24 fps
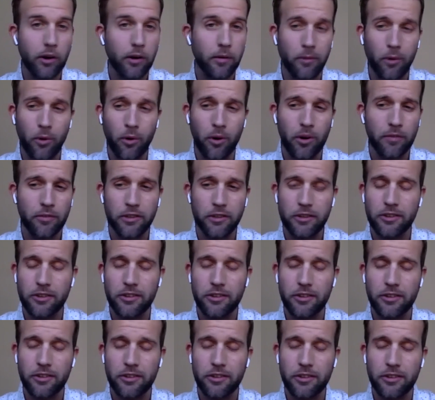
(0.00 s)
Or if you just
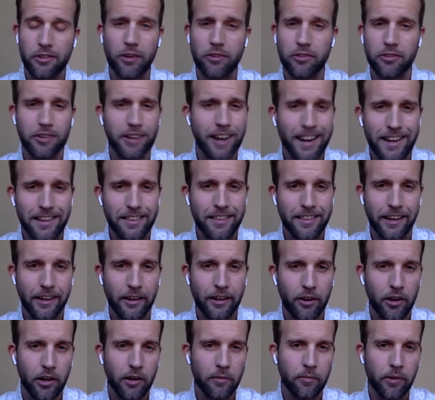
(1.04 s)
have a question, anything at
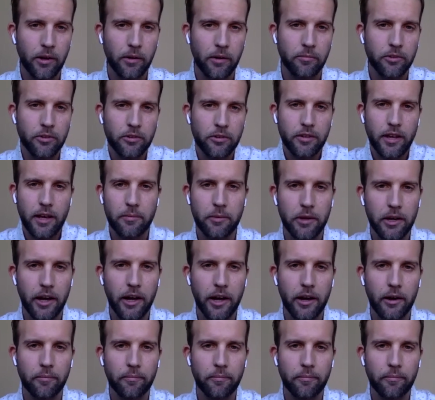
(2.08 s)
all, I'm just happy to help.